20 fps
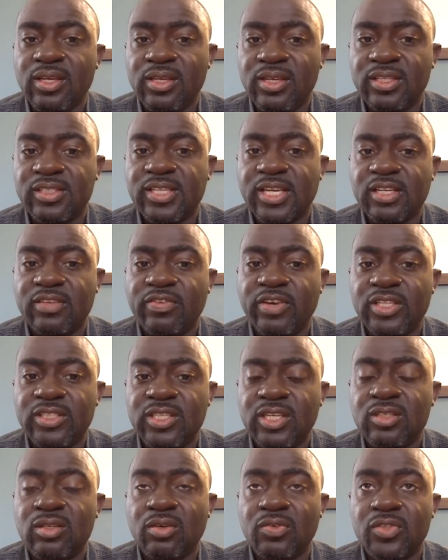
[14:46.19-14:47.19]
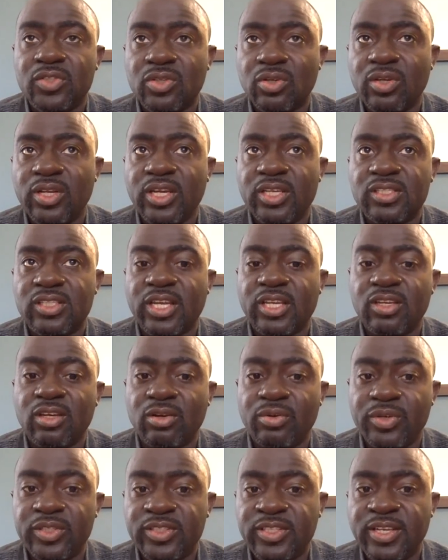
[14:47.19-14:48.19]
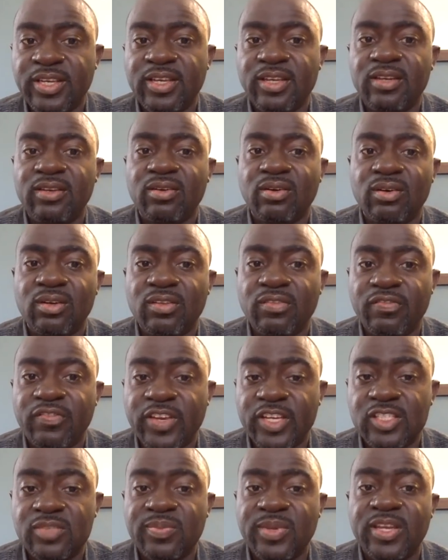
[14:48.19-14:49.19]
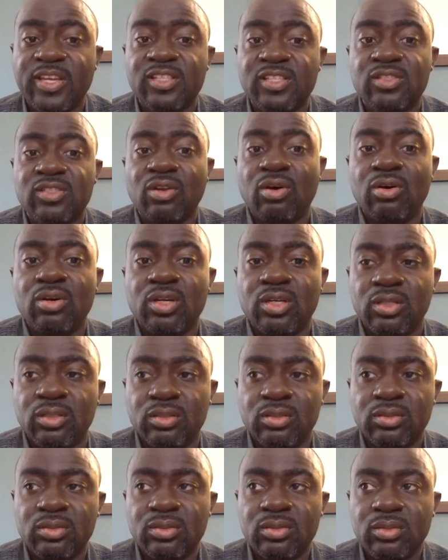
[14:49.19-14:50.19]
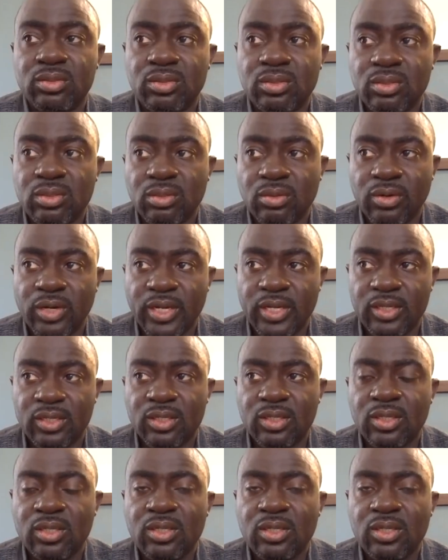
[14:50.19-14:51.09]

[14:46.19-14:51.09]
disadvantage of solar is like your return on investment is longer, right?